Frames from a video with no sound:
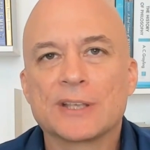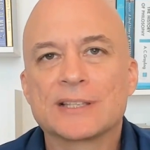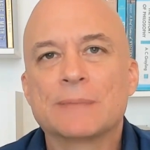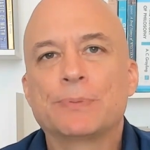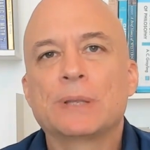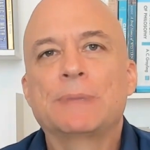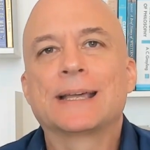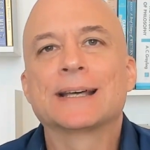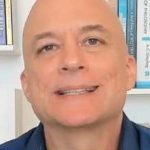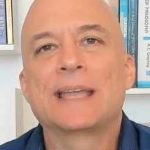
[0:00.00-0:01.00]
simply
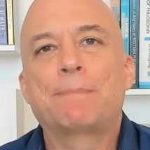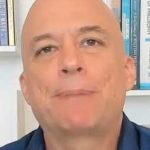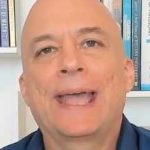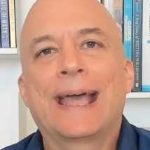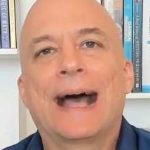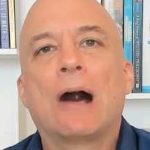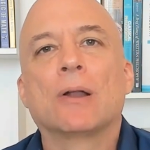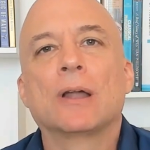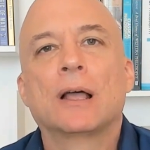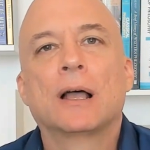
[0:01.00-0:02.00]
because they pay
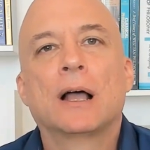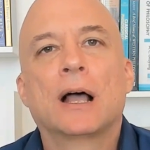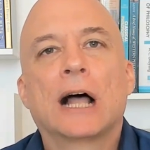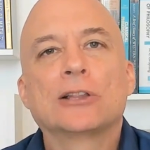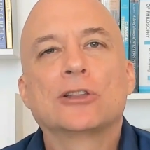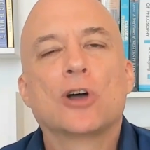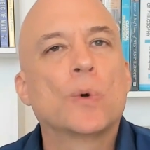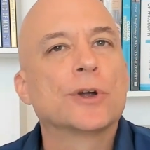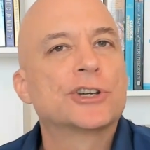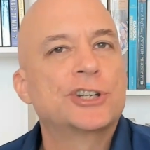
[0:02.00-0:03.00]
out a
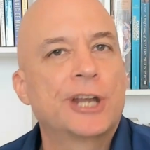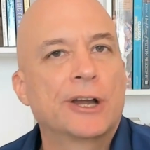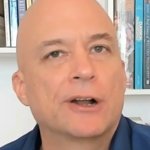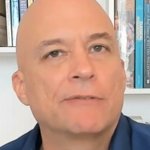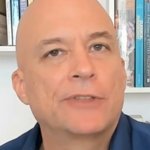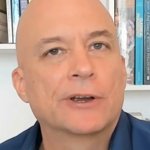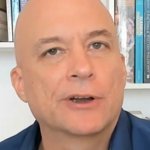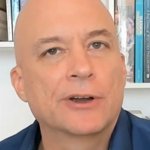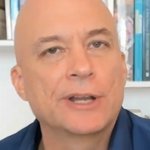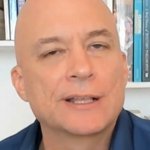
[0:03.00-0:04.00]
lower share of their
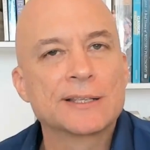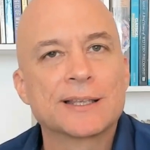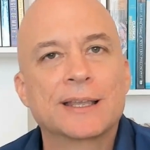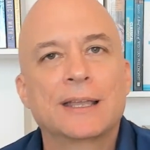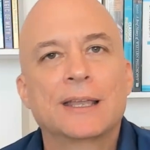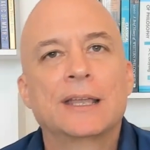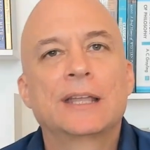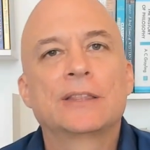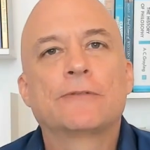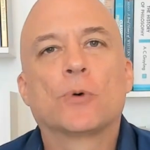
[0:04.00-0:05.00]
earnings
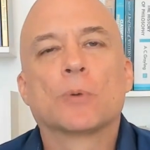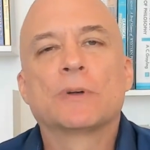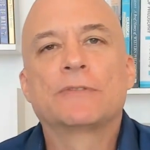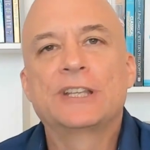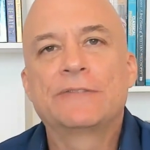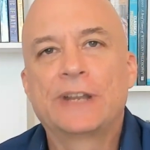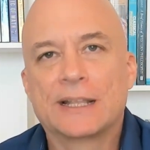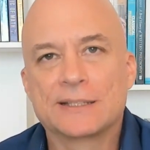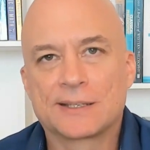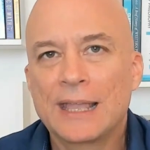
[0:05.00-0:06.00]
in the form of
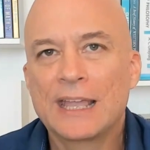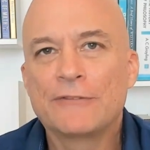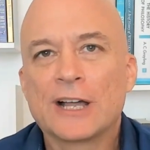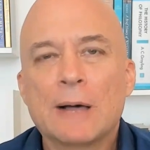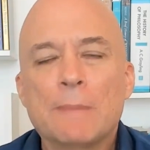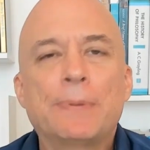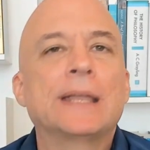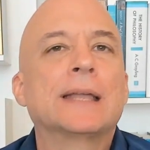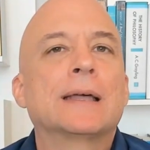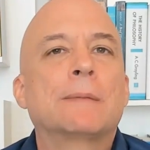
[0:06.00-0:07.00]
dividends. If a
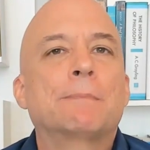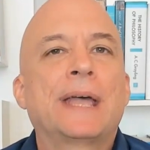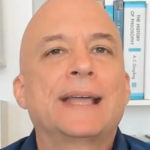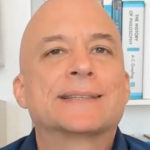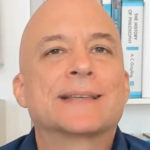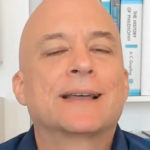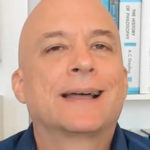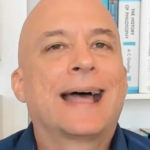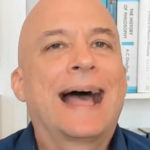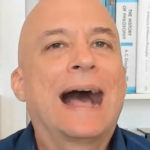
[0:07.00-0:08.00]
company pays
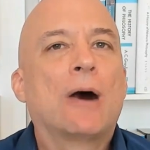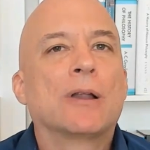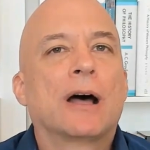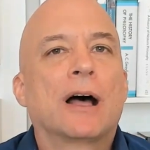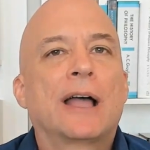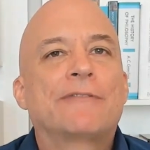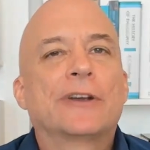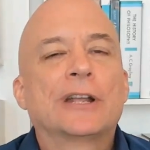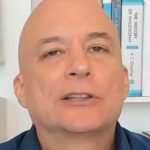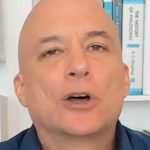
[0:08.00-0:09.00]
out a
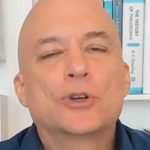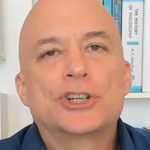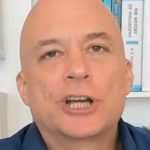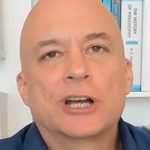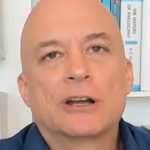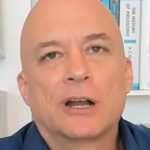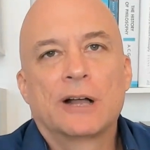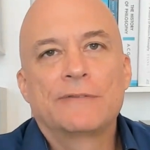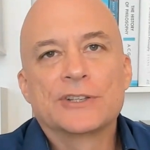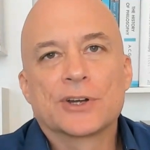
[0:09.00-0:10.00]
very low share
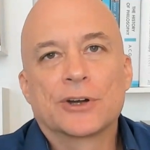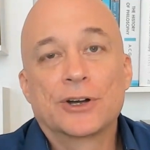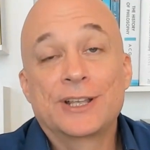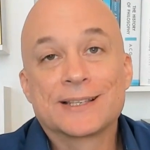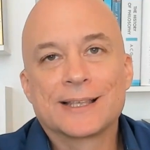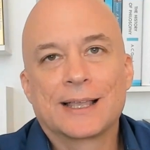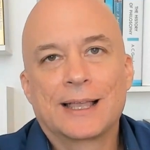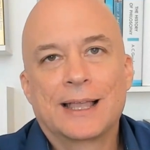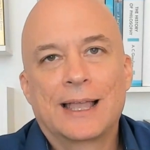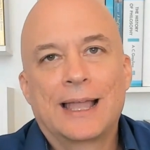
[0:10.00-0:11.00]
of its earnings
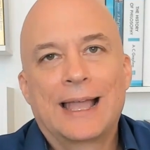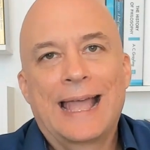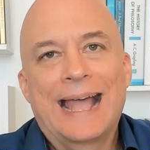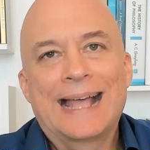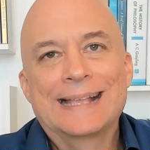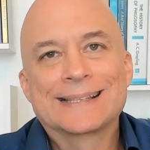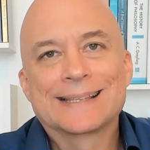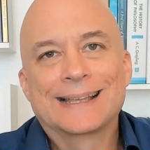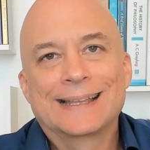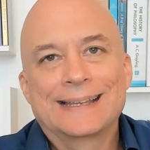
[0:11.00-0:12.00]

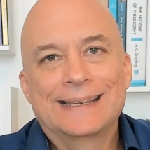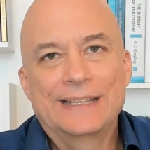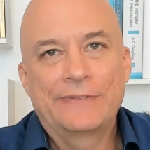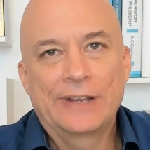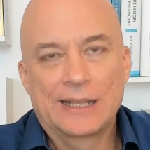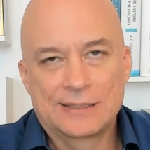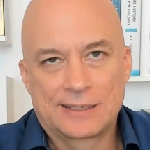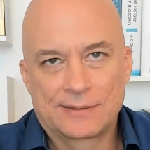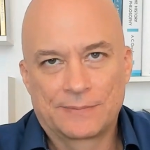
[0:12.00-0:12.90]
as dividends